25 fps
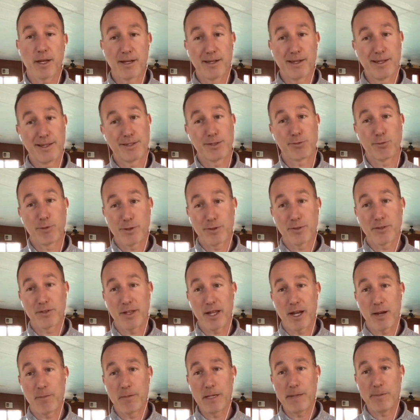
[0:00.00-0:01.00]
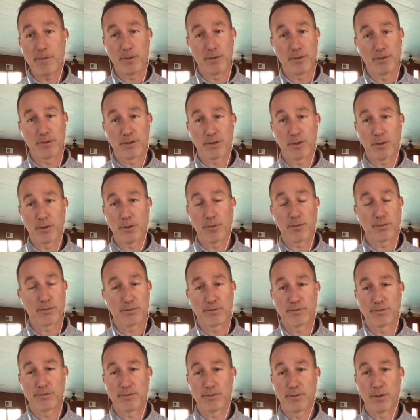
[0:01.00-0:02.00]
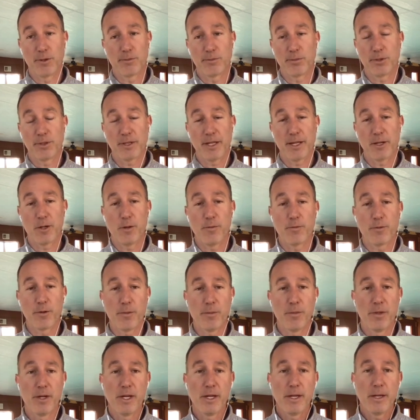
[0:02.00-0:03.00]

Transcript: He did swindle a lot of people, so don't, don't put that over him.